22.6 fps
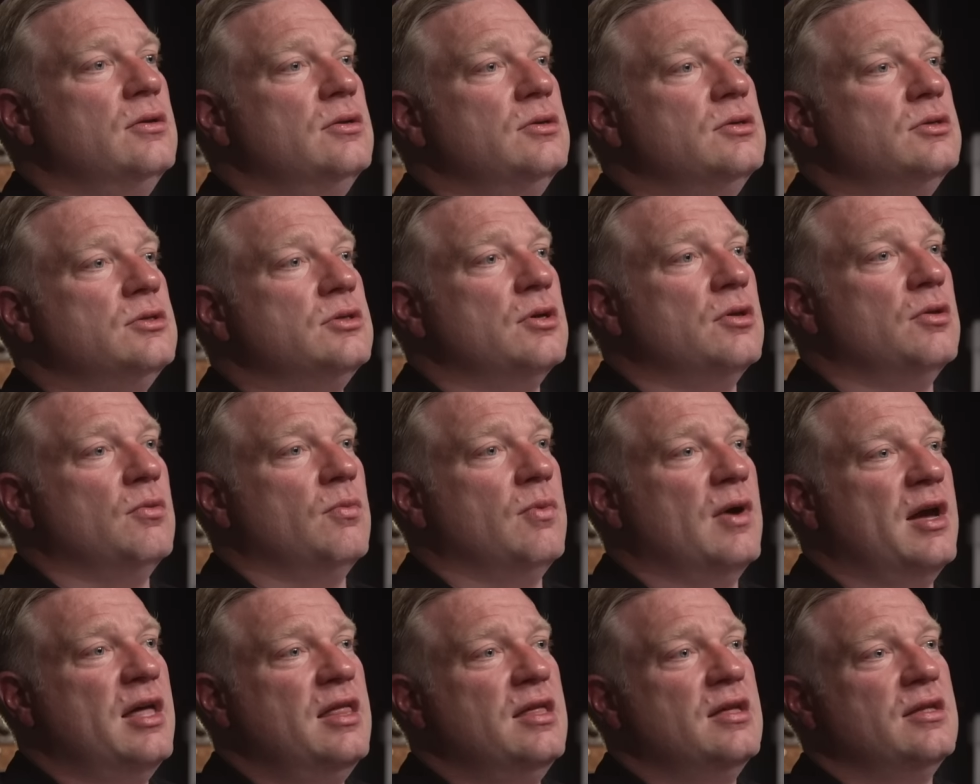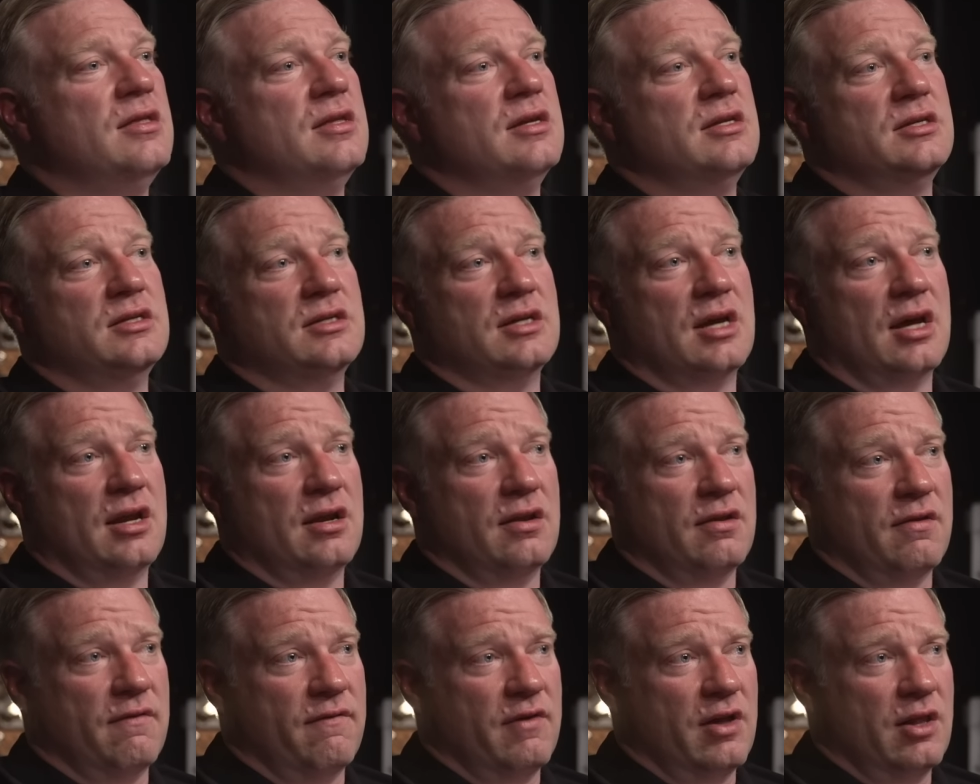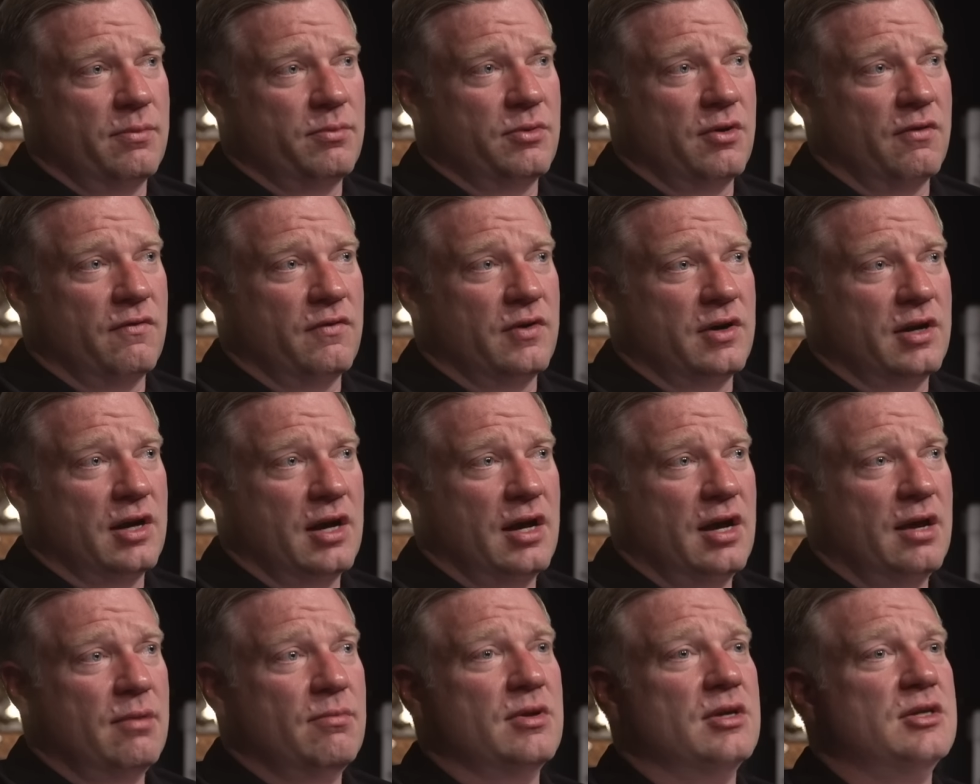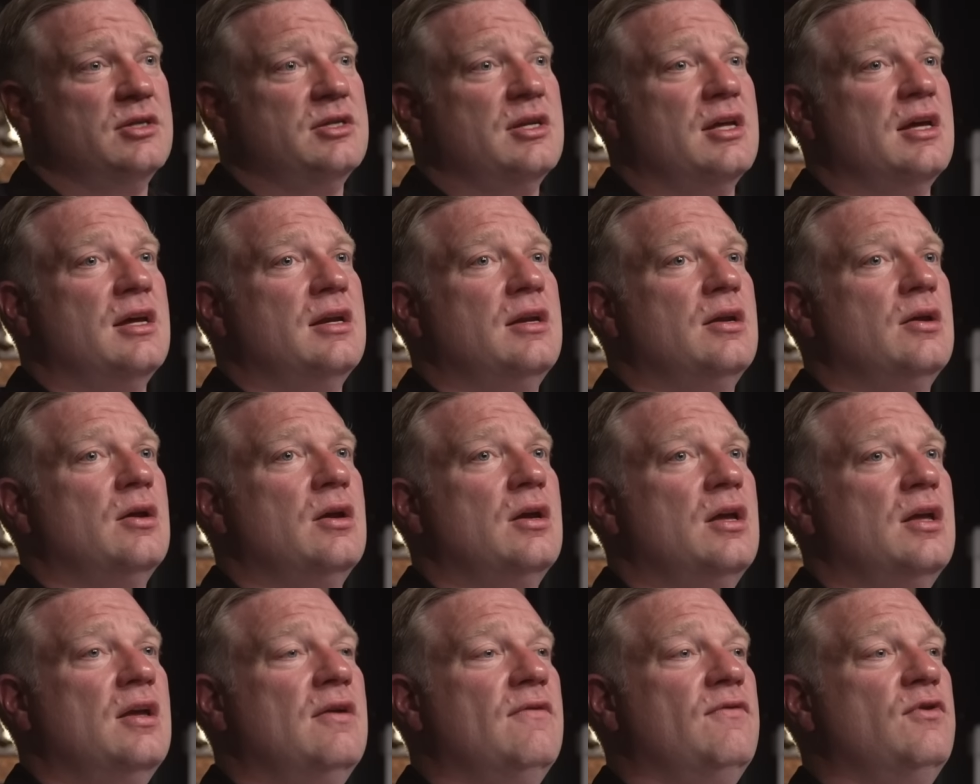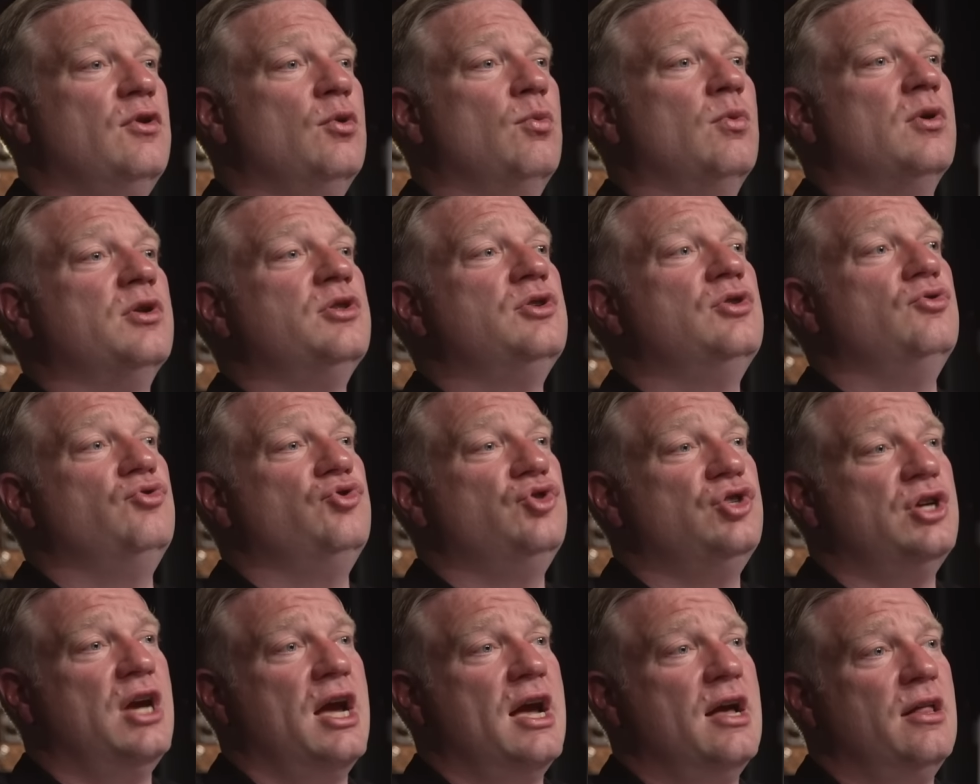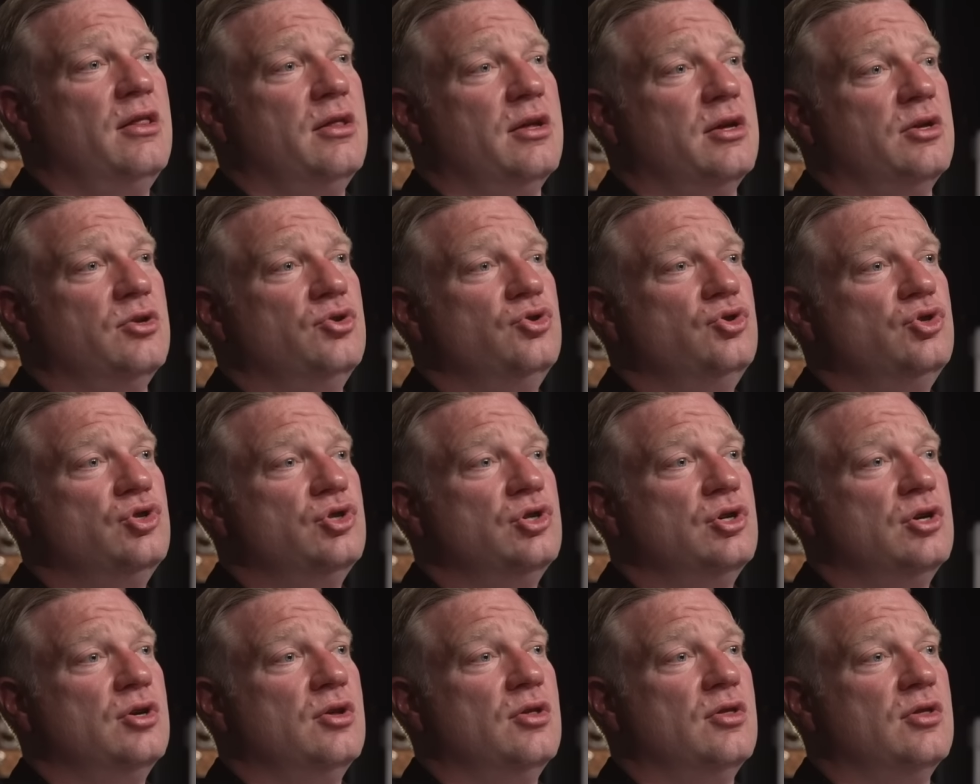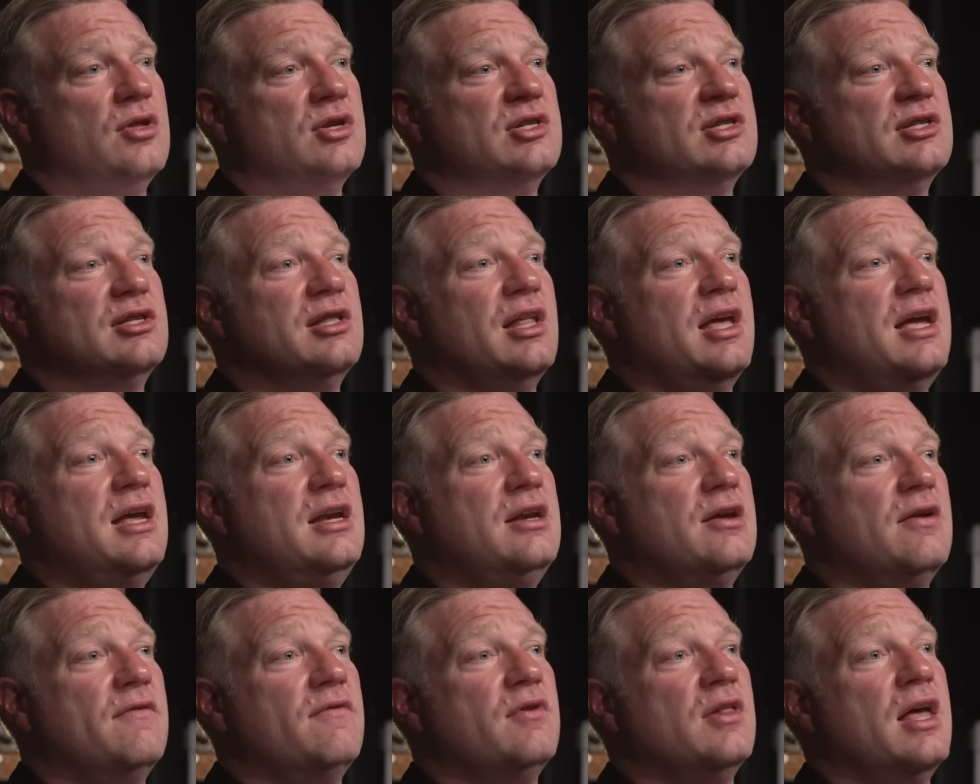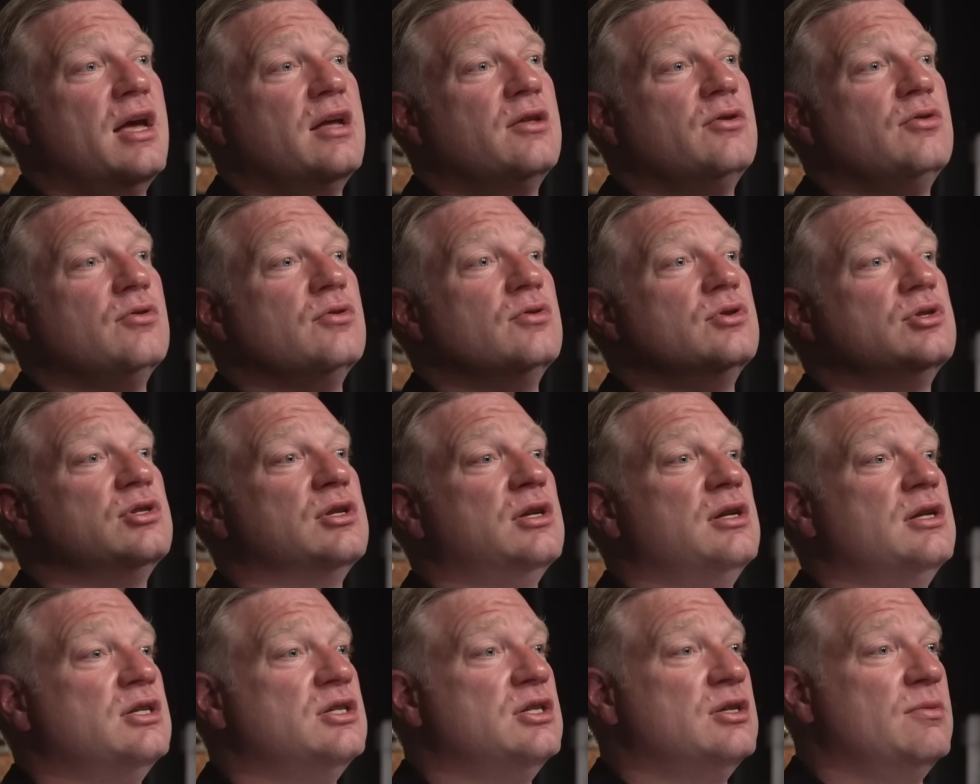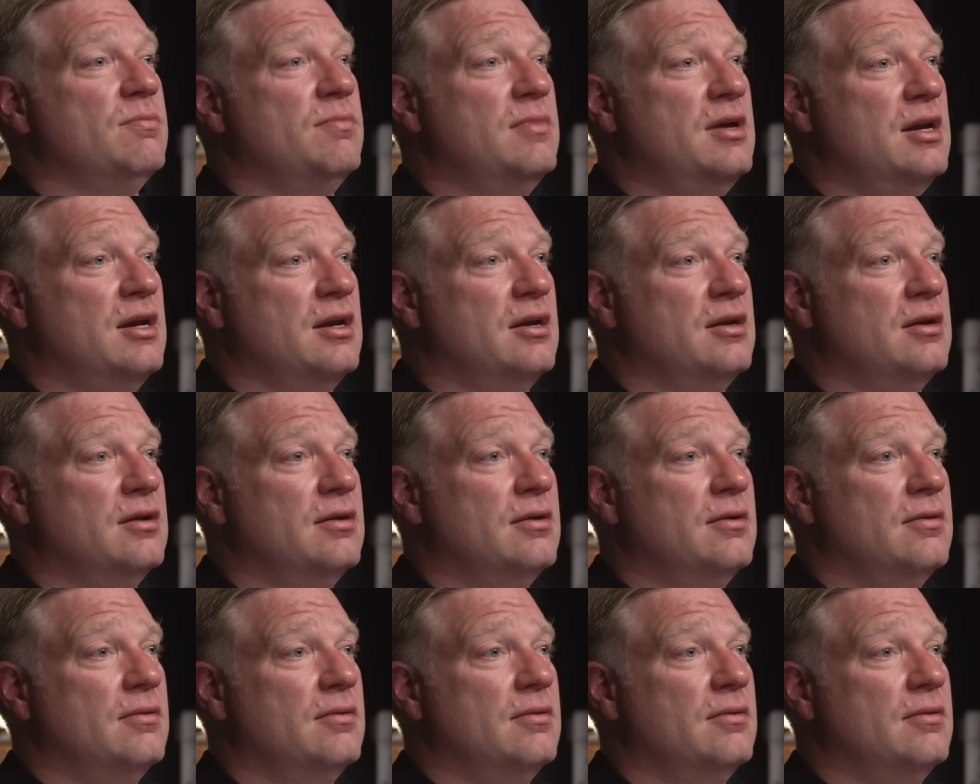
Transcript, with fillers: so the way that this is kind of developed over time is that if you want to challenge the slate of electors that is submitted,